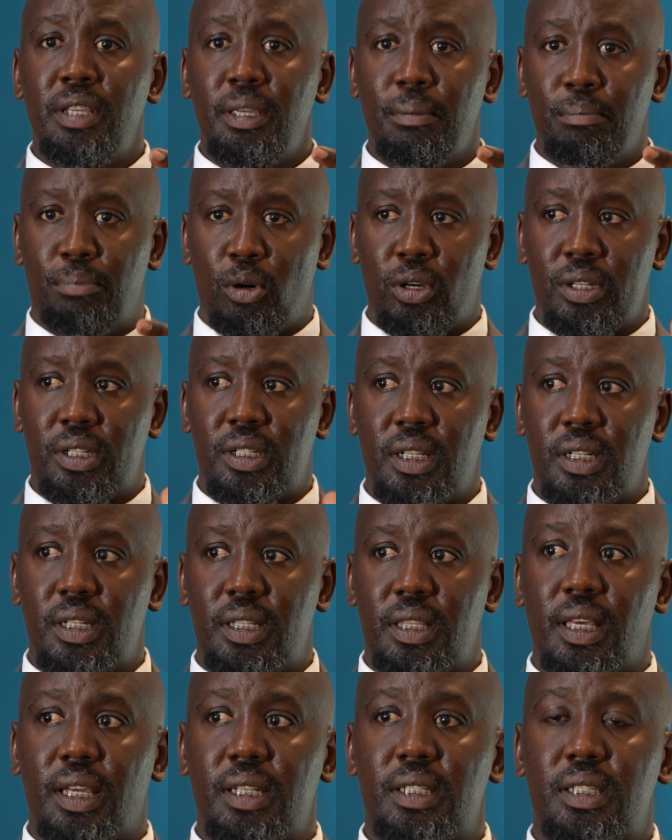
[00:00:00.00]
important
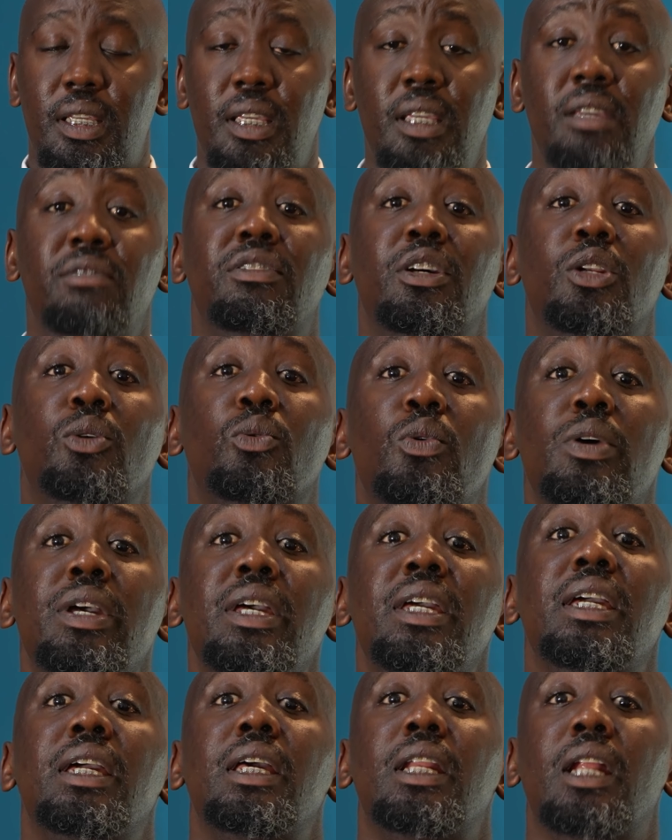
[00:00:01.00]
that even
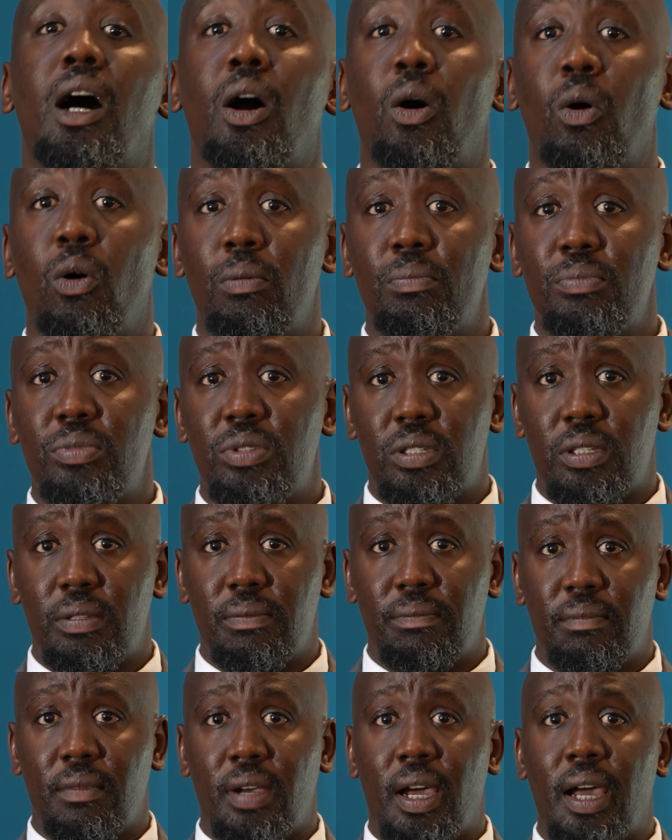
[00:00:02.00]
we in our homes
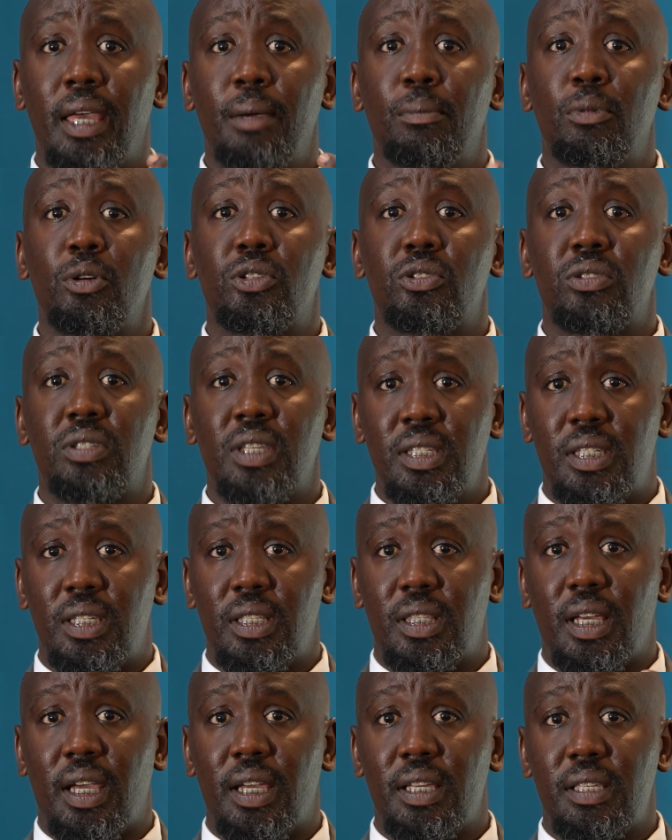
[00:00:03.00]
are able to
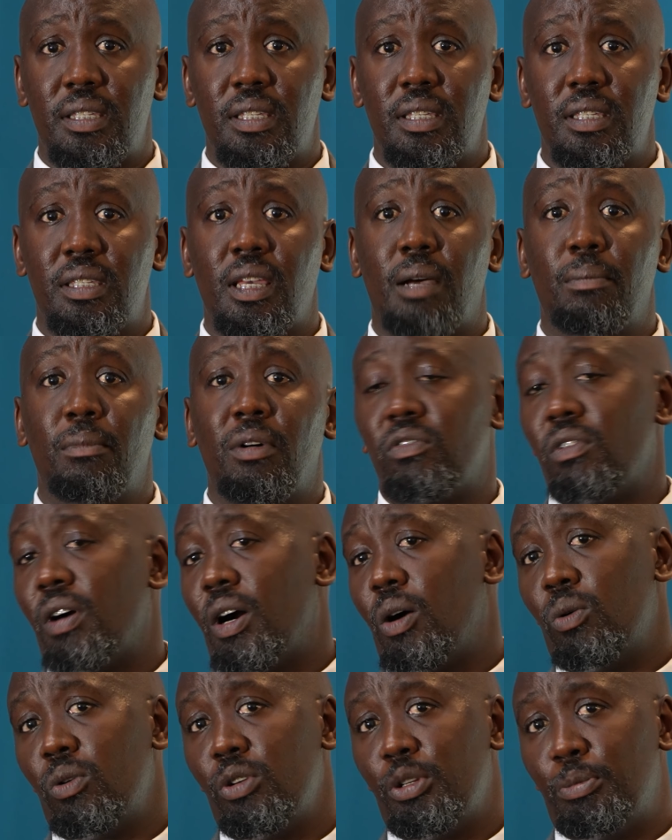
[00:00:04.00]
sensitize some of our
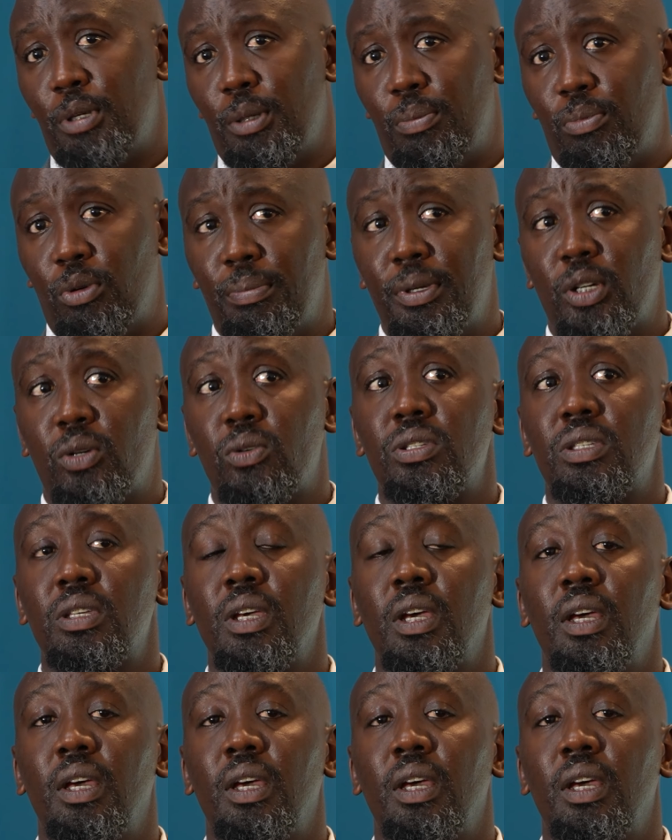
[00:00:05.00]
old people because